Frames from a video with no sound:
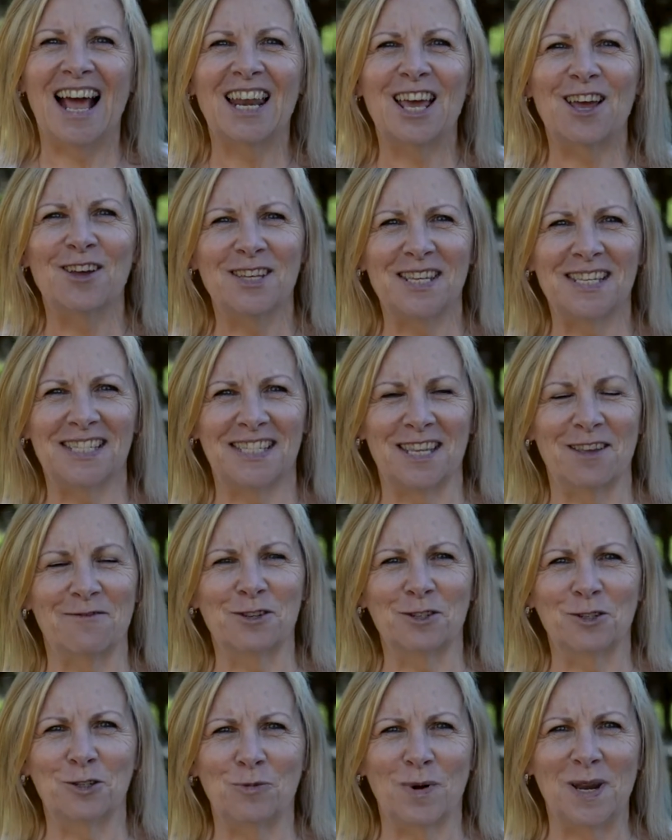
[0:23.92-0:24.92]
Hello Year
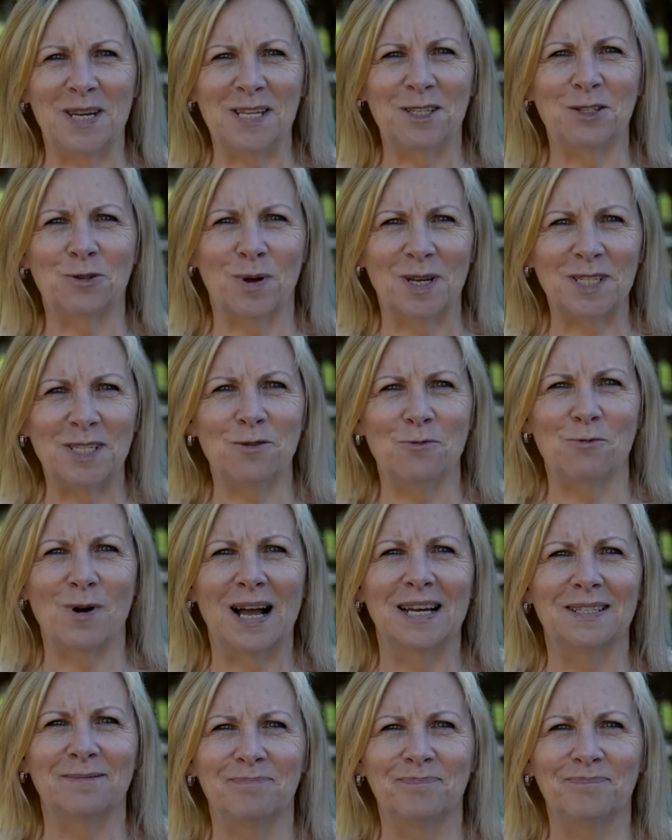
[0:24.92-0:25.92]
7
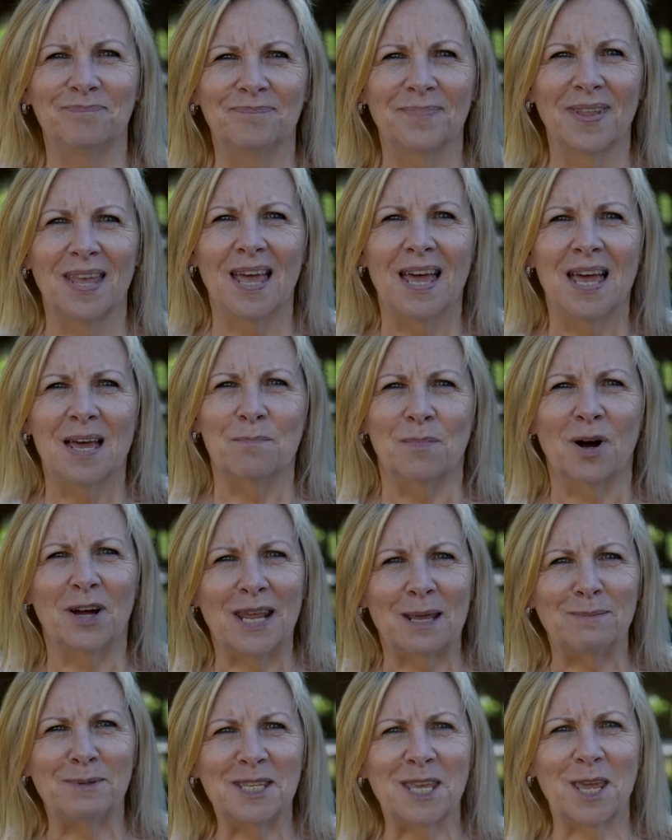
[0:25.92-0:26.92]
2021. My
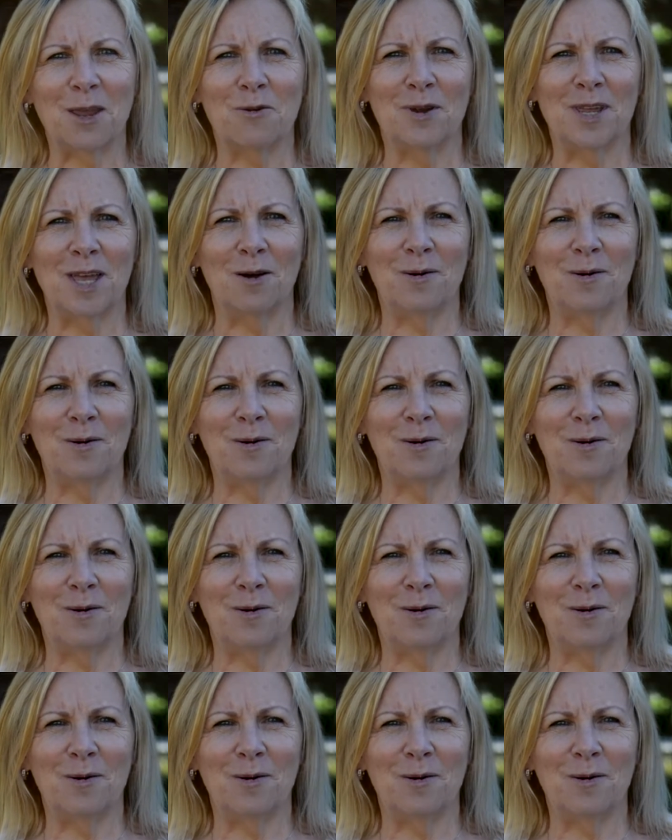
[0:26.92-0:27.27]
name's Kerry